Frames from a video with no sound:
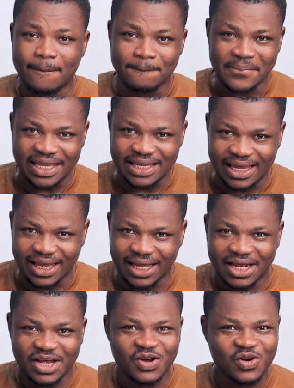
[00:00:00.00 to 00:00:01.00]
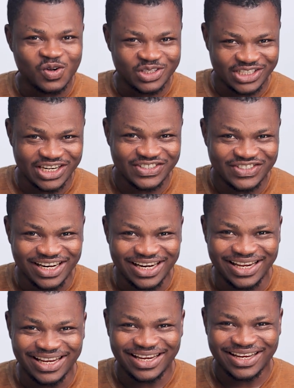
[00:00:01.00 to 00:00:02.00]
Mekyea
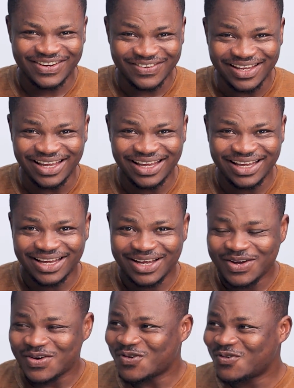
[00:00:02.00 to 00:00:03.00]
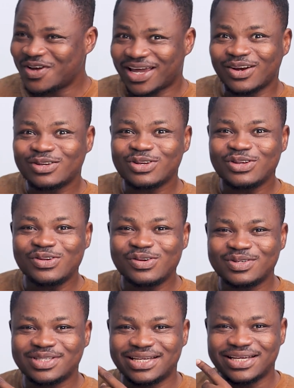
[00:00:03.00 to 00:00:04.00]
ochretreni. Okay? We can also
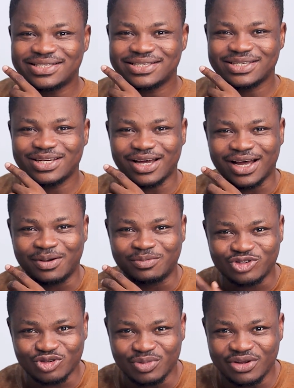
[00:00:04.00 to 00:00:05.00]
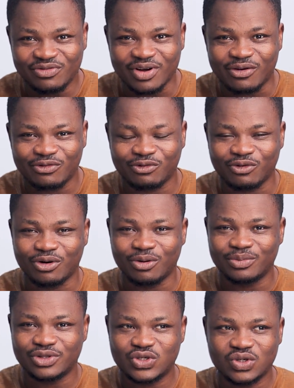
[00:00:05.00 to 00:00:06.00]
use this to be verb
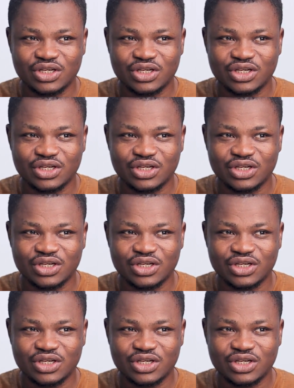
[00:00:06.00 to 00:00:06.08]
form to